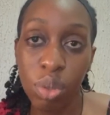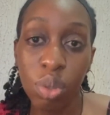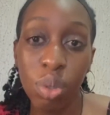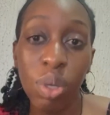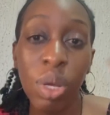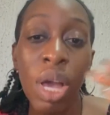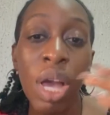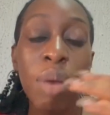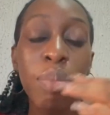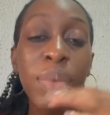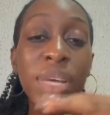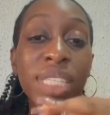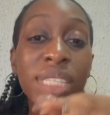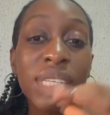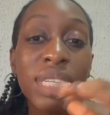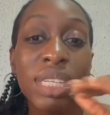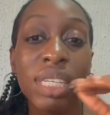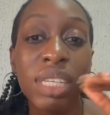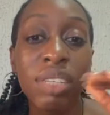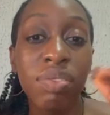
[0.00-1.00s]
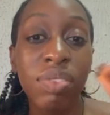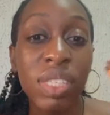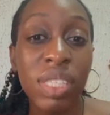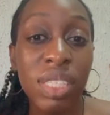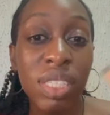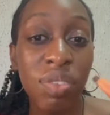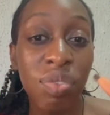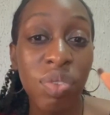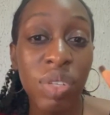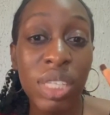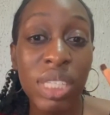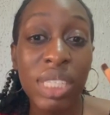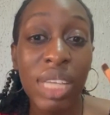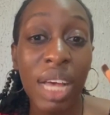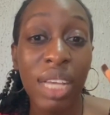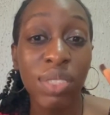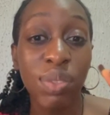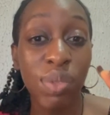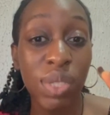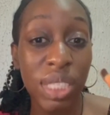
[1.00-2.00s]
So basically, if this syphilis
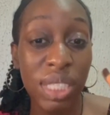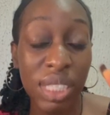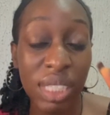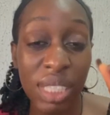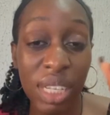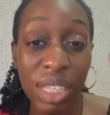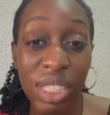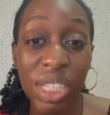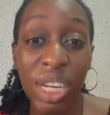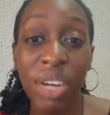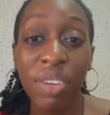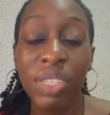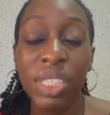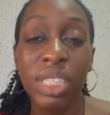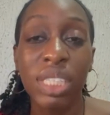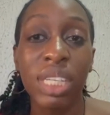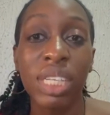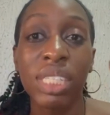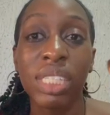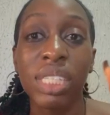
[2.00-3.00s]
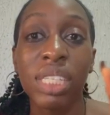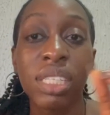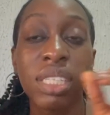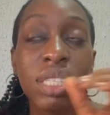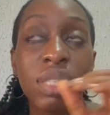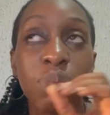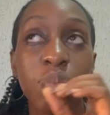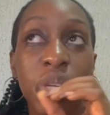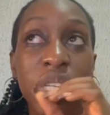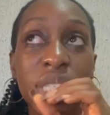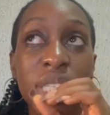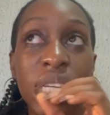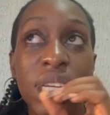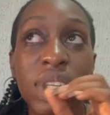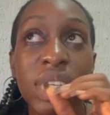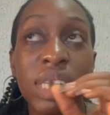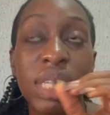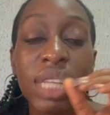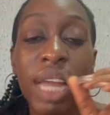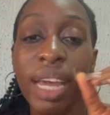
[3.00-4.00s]
has reached the tertiary stage, this is
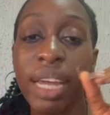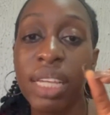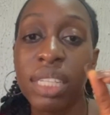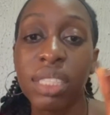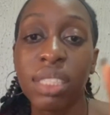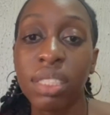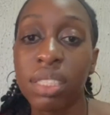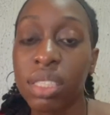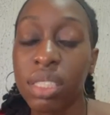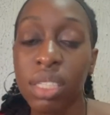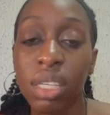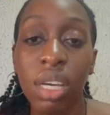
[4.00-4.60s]
basically like the